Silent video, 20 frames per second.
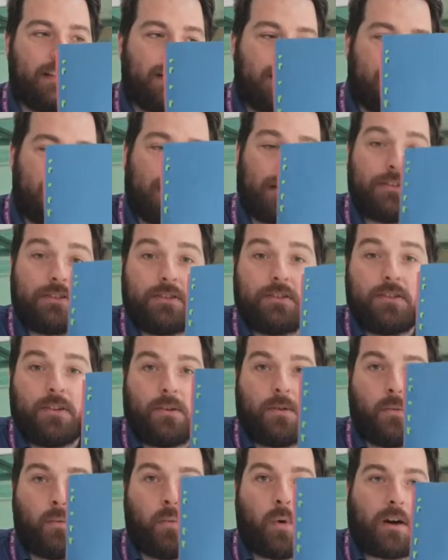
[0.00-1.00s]
Now do
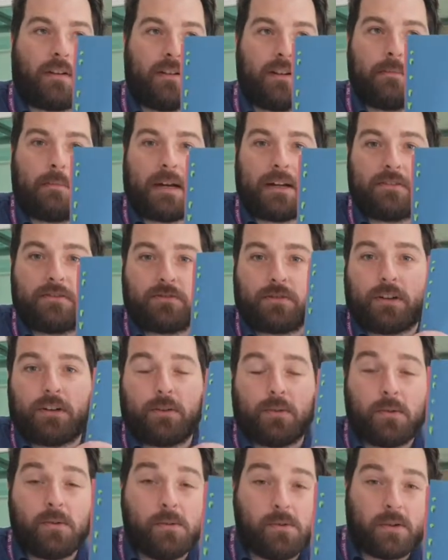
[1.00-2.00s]
not worry about trying
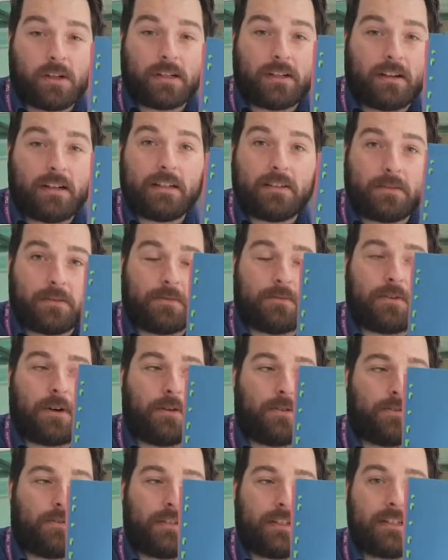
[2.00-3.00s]
to organise your
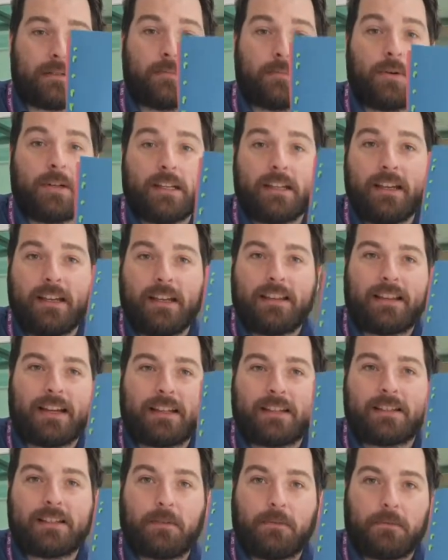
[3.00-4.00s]
folder at this point.
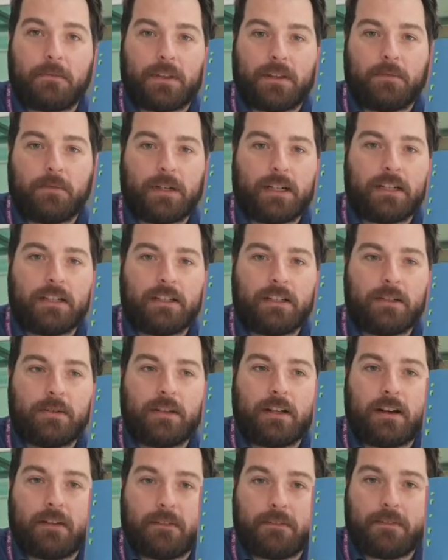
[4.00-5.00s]
That's something we're going to do in
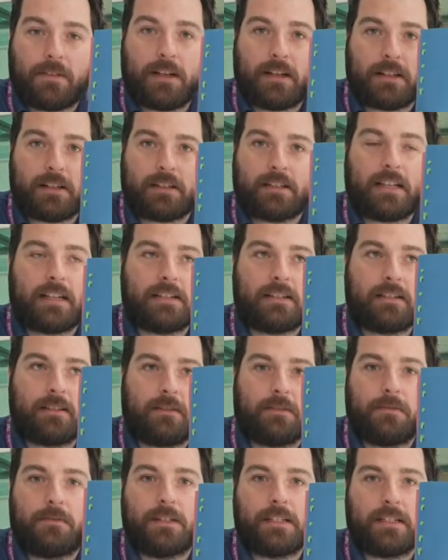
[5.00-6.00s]
our first lesson of
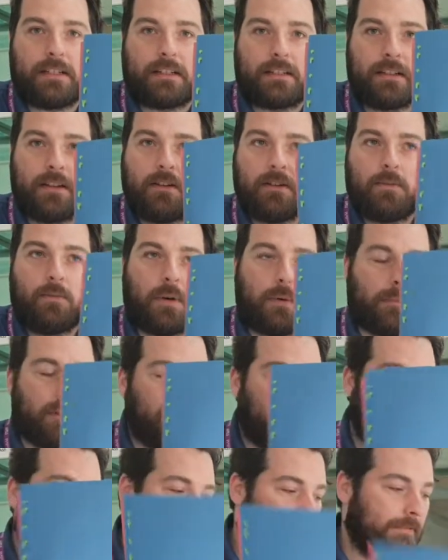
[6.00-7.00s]
physics when we
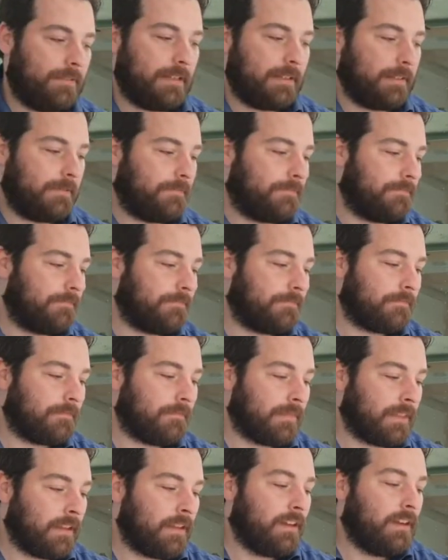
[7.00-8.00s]
arrive here.
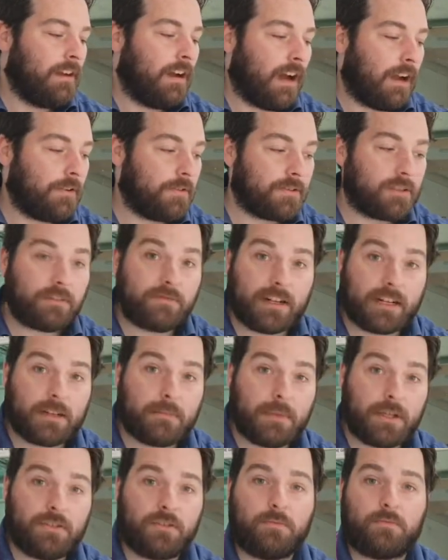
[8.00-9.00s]
I'd also
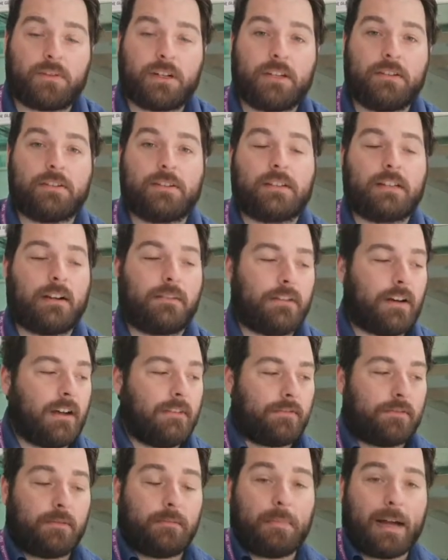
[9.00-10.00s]
recommend you bring yourself
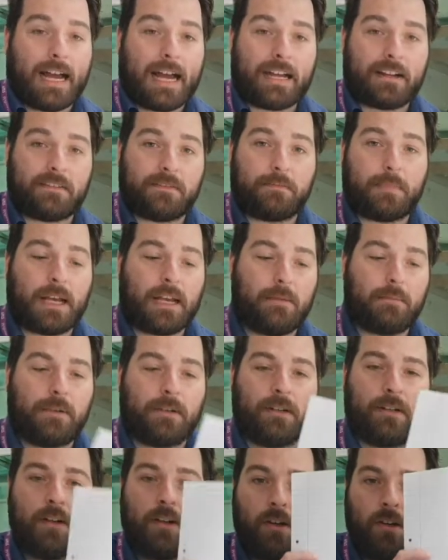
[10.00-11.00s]
either a pad of
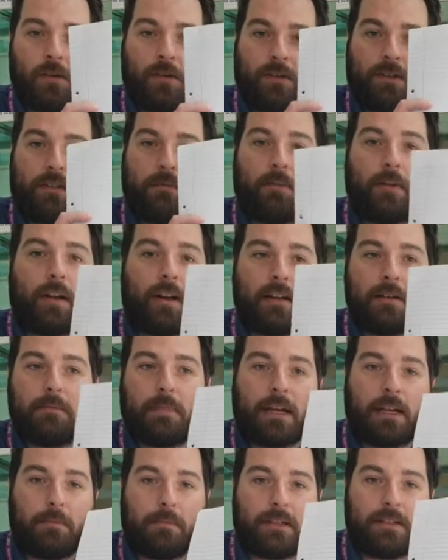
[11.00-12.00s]
paper or some lined
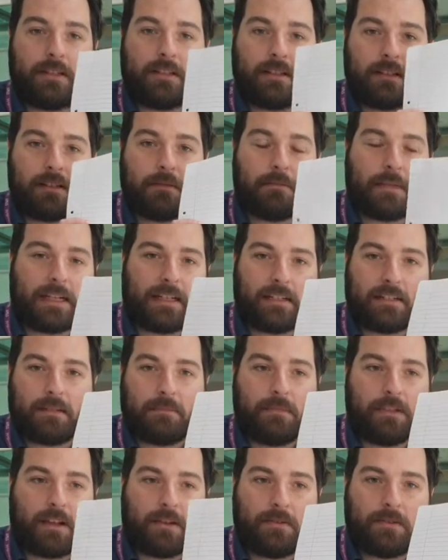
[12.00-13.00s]
paper to make
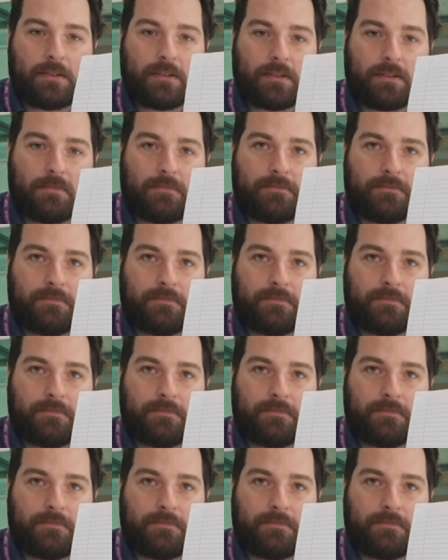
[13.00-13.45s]
some notes on.